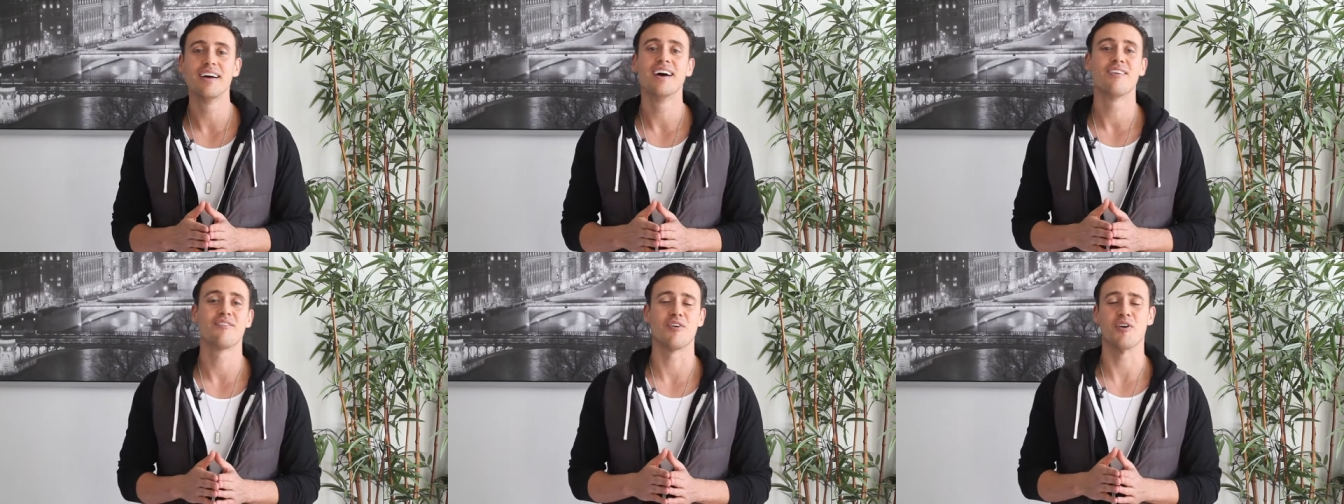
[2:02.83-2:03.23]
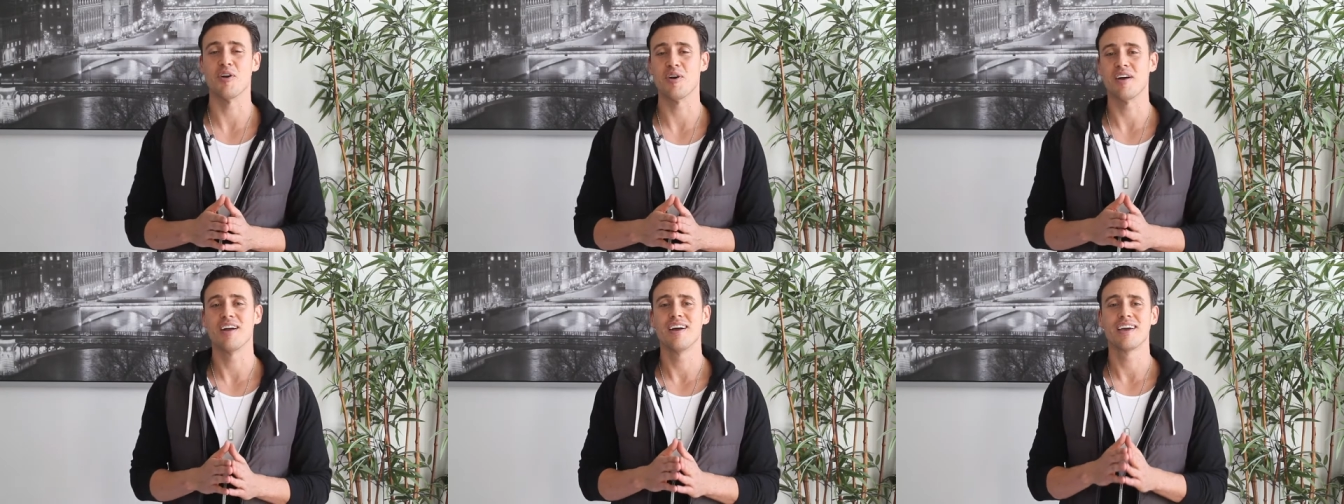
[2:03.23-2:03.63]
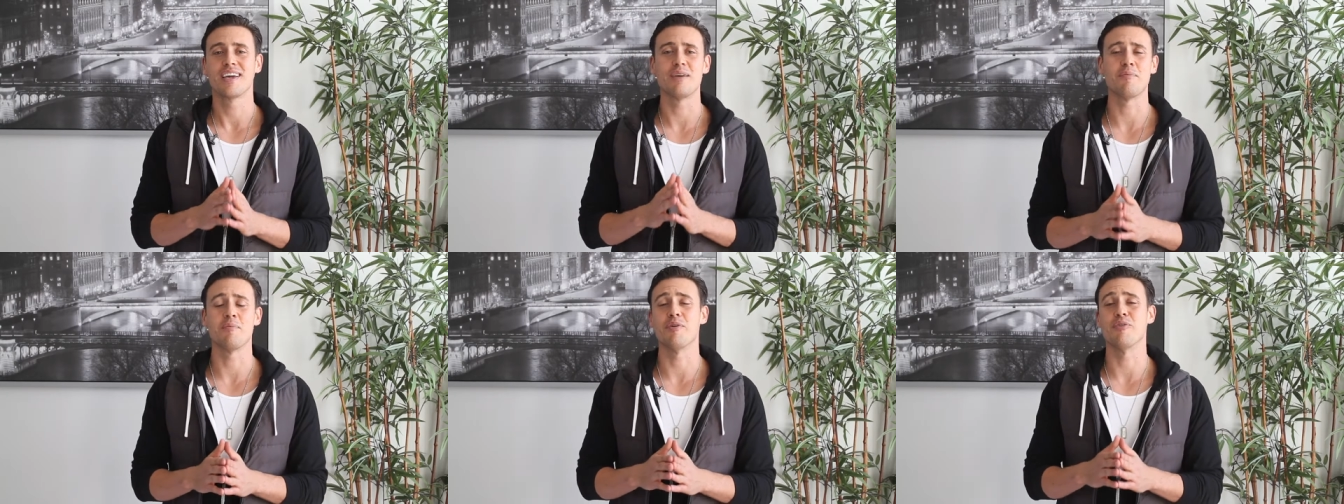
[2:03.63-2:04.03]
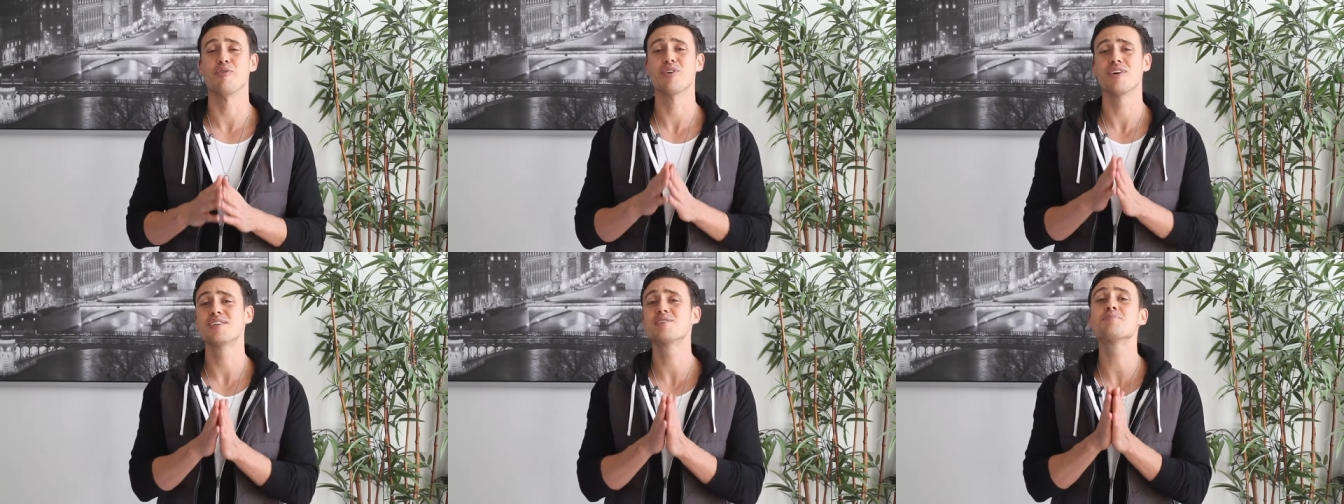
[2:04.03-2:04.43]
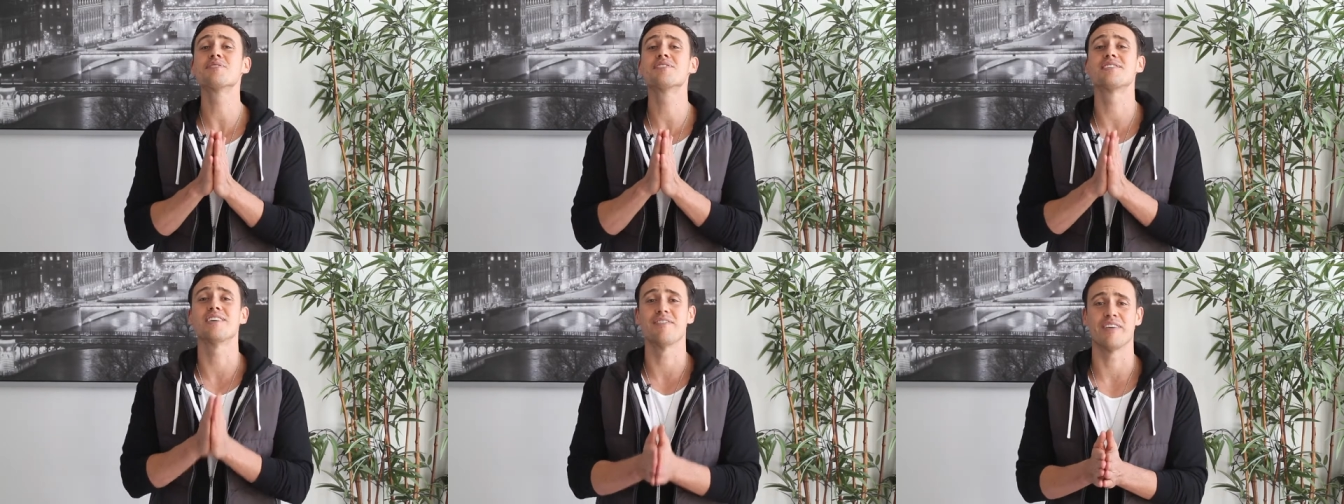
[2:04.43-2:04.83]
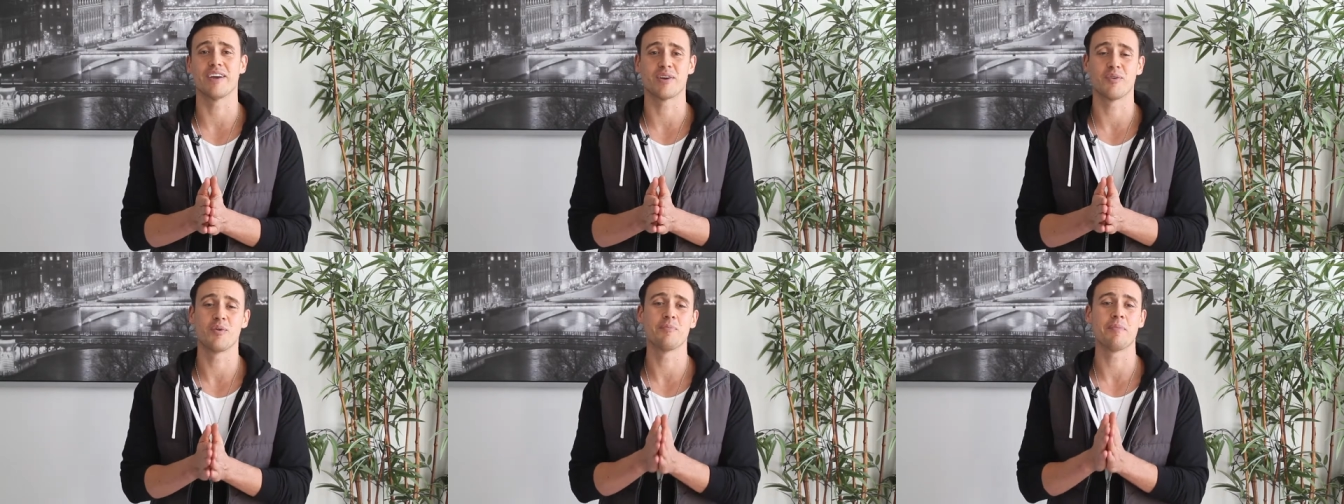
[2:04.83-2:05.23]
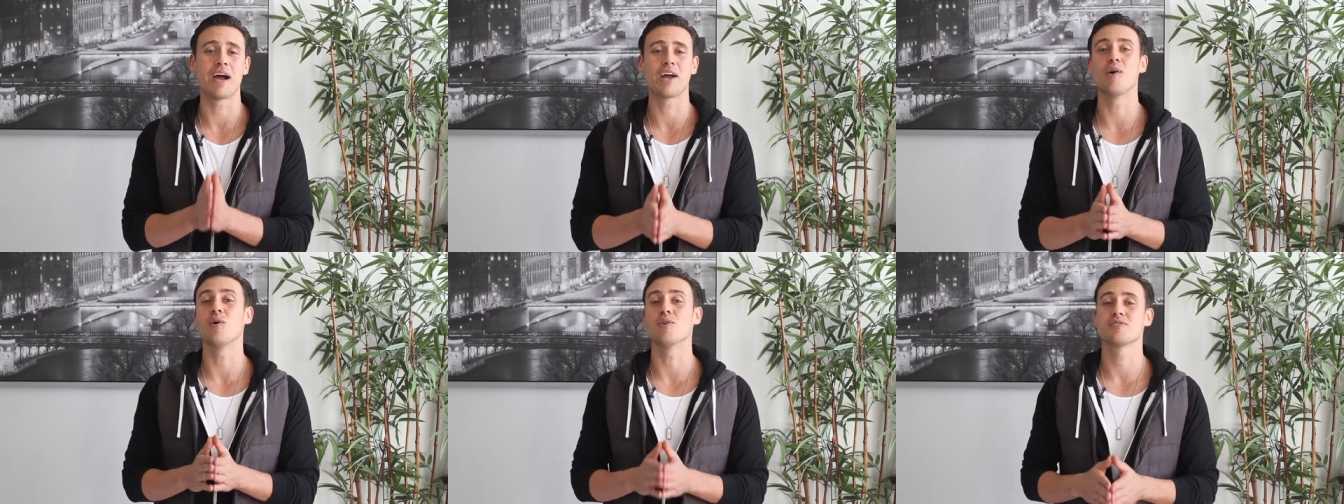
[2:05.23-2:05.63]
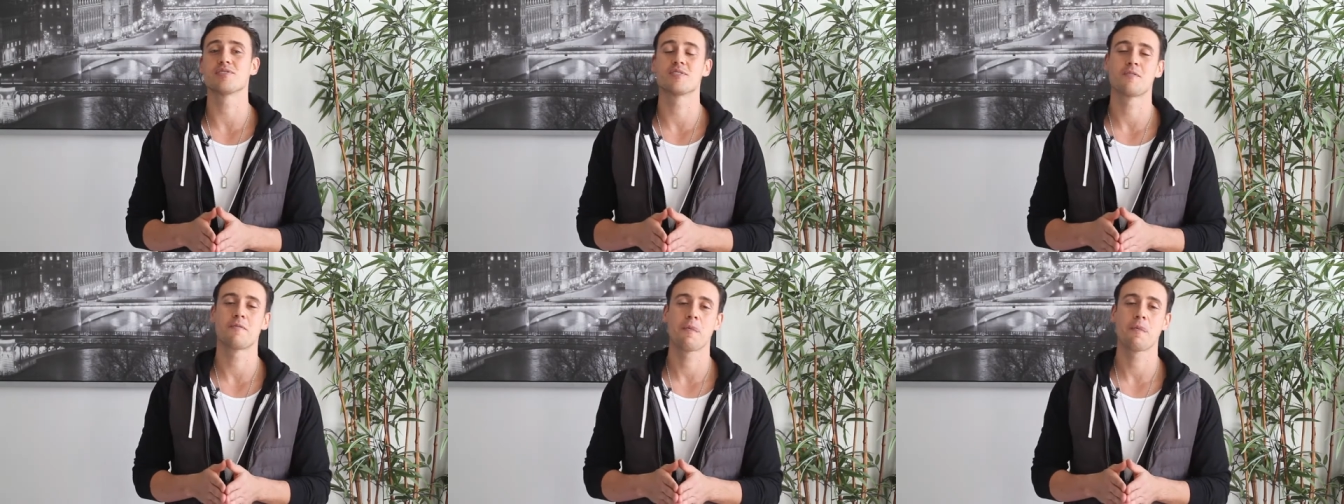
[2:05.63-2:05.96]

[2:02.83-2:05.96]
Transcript: for keeping me really specific with my goals.